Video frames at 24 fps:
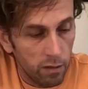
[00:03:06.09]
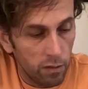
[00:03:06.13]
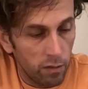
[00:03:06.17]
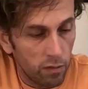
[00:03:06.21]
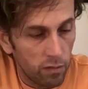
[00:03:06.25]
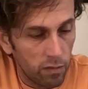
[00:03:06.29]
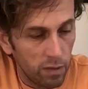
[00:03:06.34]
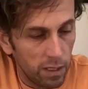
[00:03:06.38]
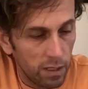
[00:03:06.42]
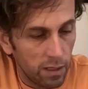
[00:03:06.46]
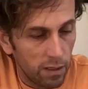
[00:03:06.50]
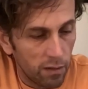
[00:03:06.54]
you
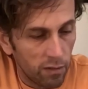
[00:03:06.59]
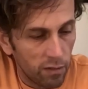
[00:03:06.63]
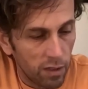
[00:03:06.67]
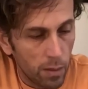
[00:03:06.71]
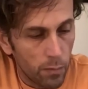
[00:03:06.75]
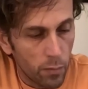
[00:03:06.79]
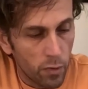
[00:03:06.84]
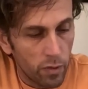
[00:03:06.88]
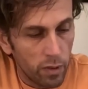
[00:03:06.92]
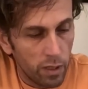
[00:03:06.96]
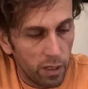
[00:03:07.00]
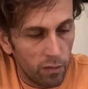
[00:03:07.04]
see the
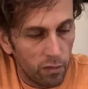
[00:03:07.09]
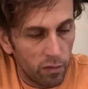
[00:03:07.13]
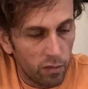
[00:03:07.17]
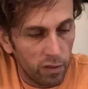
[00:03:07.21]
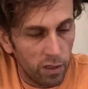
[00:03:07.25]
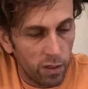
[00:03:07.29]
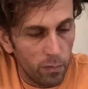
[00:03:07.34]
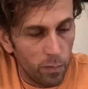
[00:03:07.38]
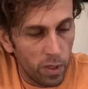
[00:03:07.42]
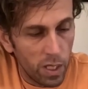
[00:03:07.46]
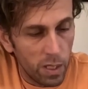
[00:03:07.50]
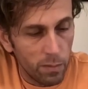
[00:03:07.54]
summary. You see
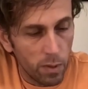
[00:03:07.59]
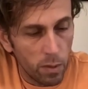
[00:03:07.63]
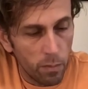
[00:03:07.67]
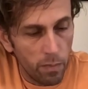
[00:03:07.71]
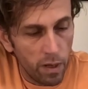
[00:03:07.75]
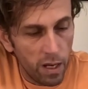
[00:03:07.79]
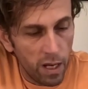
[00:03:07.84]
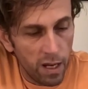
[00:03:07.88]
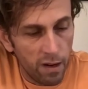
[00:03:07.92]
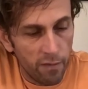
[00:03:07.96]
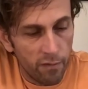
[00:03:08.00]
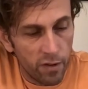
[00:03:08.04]
minimum,
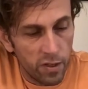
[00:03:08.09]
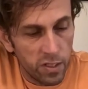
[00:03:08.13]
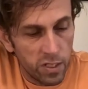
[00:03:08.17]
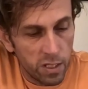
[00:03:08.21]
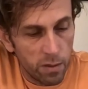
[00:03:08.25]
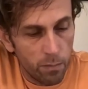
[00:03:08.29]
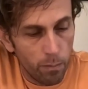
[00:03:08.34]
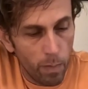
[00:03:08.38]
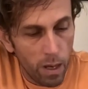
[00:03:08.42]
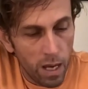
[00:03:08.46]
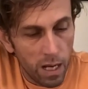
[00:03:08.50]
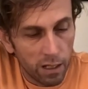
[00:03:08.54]
average,
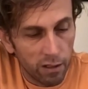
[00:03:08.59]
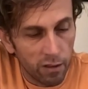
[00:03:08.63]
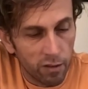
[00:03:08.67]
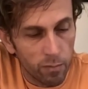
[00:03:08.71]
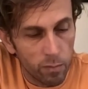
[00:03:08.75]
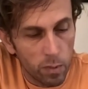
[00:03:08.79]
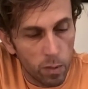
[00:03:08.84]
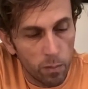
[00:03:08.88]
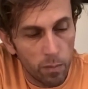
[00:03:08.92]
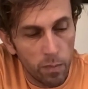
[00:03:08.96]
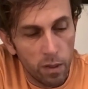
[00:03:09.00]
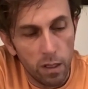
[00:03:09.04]
and
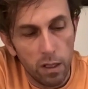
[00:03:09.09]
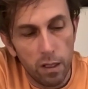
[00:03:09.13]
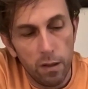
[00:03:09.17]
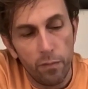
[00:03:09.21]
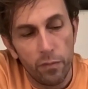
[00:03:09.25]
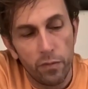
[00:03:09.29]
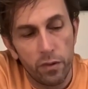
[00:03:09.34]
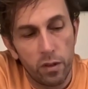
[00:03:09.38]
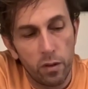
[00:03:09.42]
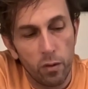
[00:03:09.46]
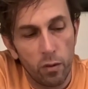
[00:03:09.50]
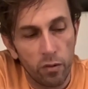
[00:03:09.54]
maximum.
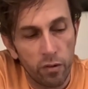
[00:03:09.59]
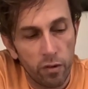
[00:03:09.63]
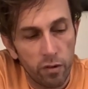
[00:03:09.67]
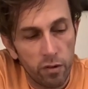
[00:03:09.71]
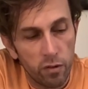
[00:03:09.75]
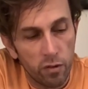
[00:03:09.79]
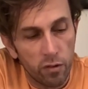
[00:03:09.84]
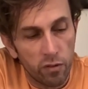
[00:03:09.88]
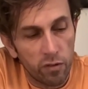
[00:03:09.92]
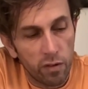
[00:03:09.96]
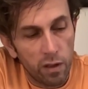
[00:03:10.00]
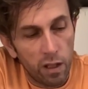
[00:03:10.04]
Those are
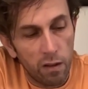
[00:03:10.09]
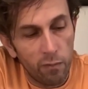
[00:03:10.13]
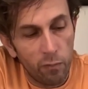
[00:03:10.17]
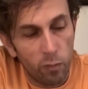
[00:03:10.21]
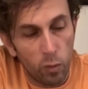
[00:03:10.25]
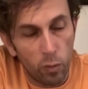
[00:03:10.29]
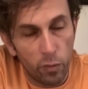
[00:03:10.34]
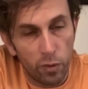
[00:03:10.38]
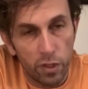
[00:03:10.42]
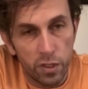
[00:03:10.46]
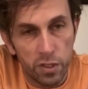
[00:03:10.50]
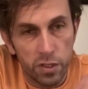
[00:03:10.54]
your cell
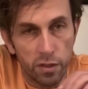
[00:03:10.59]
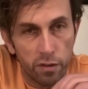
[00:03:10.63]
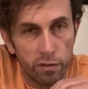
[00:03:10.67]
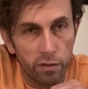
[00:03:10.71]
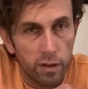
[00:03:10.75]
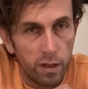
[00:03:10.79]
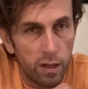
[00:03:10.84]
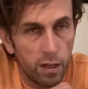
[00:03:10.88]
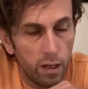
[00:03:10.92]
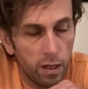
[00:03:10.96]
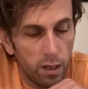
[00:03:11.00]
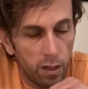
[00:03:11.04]
voltages.
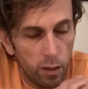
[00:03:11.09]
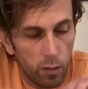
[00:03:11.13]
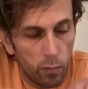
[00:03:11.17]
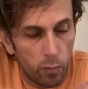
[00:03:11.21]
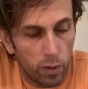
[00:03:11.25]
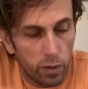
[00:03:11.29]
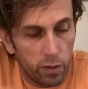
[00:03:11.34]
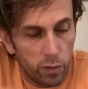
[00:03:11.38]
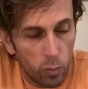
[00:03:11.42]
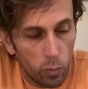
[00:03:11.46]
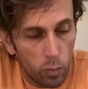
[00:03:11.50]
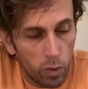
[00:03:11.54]

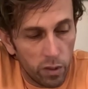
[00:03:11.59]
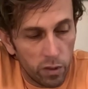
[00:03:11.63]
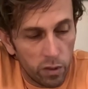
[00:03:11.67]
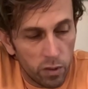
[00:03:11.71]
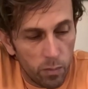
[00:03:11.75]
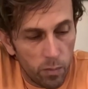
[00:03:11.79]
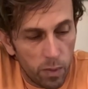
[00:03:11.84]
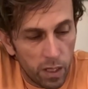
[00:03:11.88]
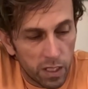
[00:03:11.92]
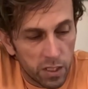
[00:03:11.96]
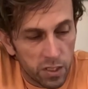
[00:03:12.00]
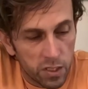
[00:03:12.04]
What you want to
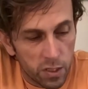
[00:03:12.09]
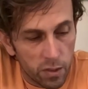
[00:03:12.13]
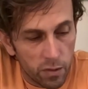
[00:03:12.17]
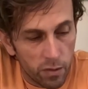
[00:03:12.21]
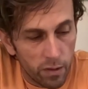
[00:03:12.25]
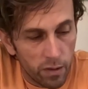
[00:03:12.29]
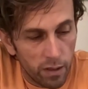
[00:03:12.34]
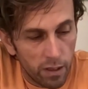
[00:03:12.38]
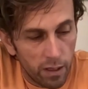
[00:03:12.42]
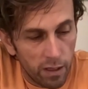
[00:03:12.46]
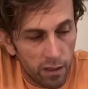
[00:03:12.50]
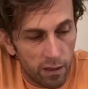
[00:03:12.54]
make
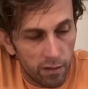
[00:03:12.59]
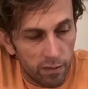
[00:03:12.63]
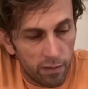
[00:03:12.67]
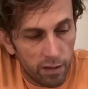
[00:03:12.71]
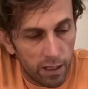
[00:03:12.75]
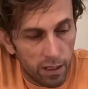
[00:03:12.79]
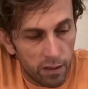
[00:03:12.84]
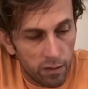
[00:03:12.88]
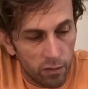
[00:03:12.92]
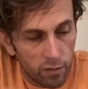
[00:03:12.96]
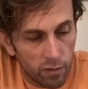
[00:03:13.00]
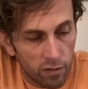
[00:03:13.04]
sure is
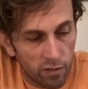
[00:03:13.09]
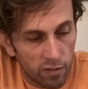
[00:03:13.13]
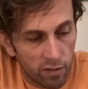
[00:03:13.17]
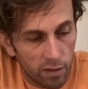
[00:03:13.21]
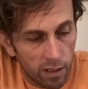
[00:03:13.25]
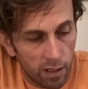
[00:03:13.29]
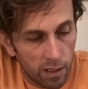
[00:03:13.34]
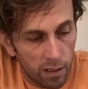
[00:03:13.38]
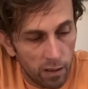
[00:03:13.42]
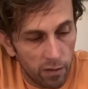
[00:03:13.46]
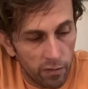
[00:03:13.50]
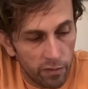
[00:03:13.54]
that your
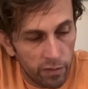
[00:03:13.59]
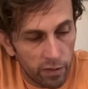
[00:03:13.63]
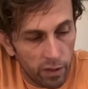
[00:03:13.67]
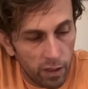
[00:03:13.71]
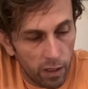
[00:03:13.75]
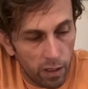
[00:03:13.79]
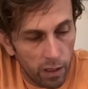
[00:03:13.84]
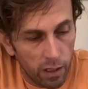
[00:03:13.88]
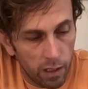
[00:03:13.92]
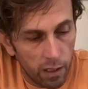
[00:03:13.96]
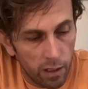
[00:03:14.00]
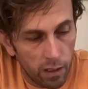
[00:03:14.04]
cells
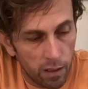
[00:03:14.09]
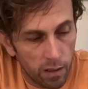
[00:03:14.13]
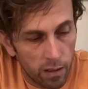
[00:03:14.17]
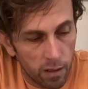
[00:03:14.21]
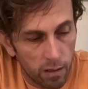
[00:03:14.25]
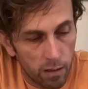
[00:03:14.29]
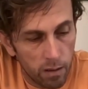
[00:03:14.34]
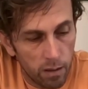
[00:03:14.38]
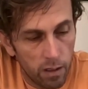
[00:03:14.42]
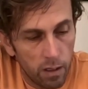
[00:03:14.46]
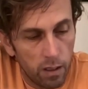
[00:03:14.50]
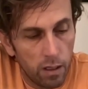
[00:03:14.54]
are